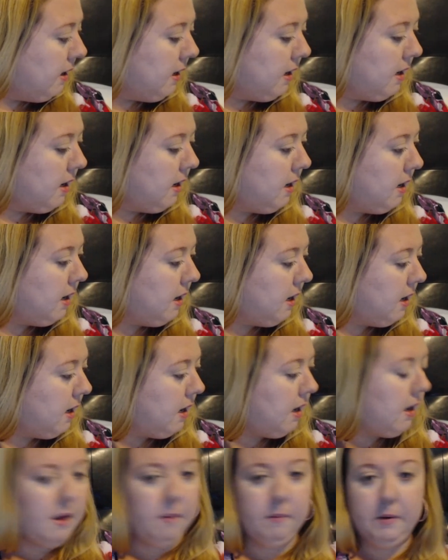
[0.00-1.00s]
this is
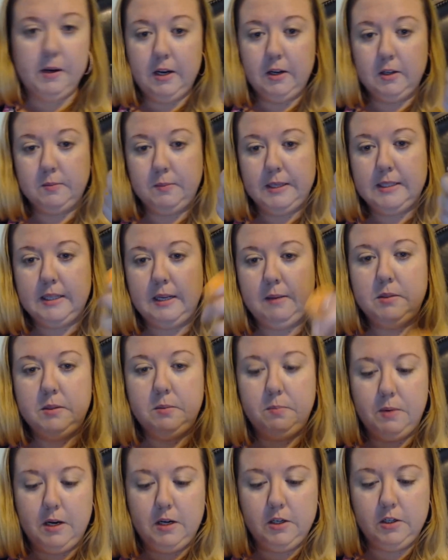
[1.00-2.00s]
just the color Light.